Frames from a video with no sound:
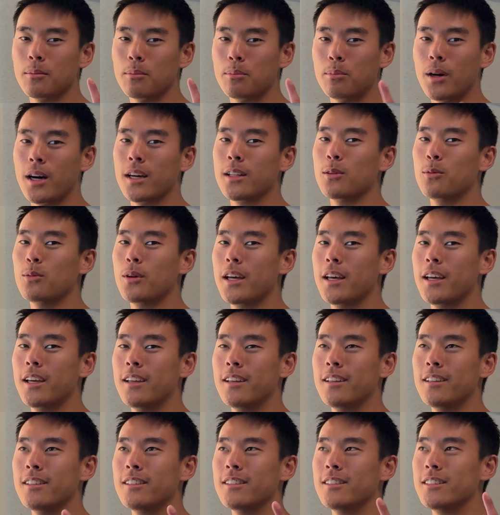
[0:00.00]
By the
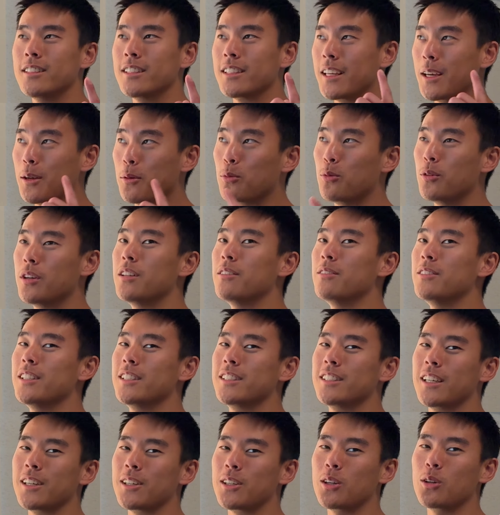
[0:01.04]
way, to get rid of
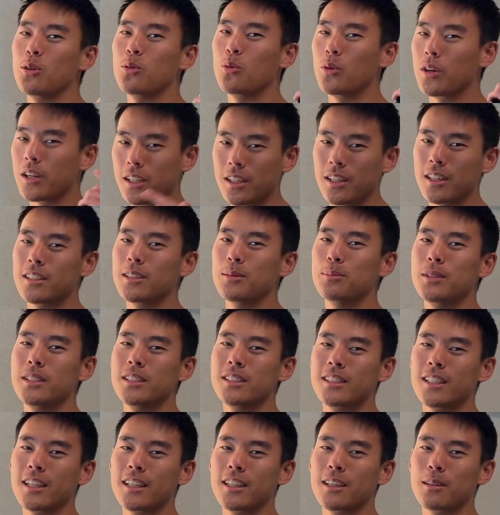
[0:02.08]
this echo, we're gonna be
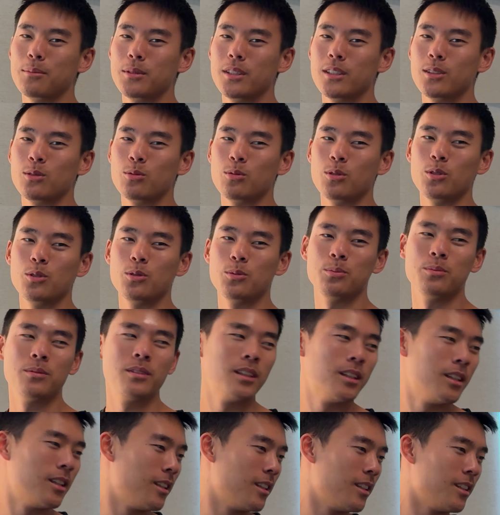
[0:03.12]
setting up this
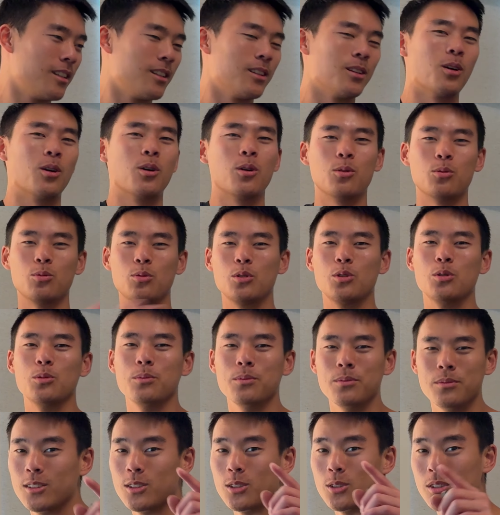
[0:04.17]
room, the whole
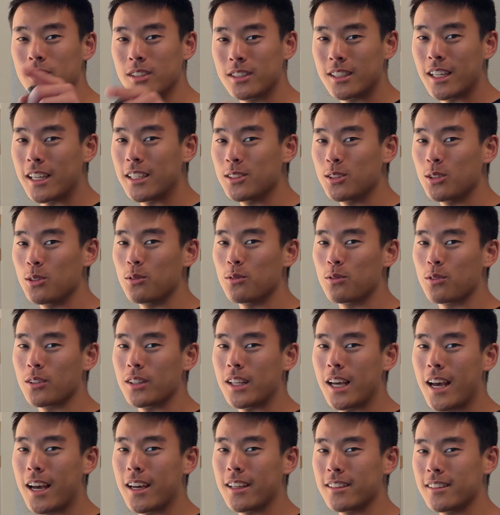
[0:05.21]
room. So stay tuned for
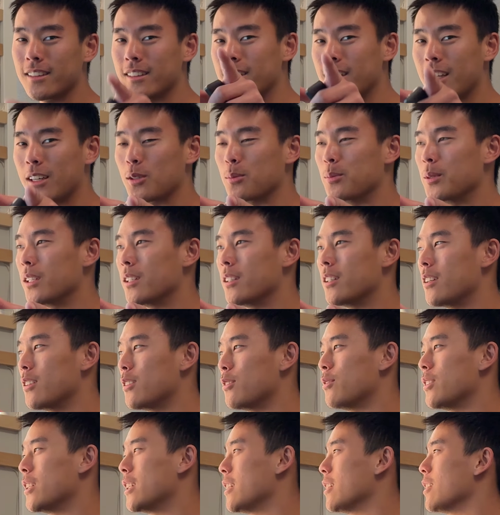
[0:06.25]
that. That'll be another
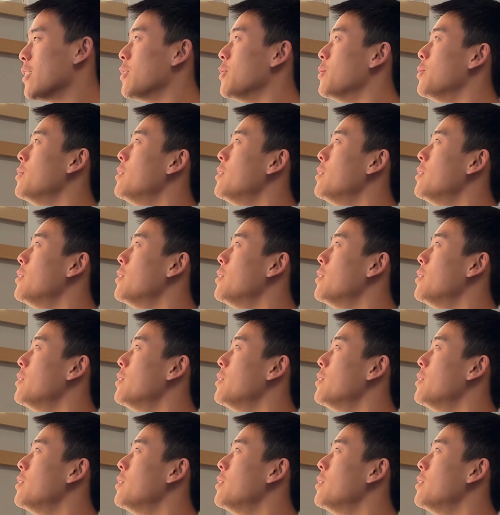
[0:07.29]
video.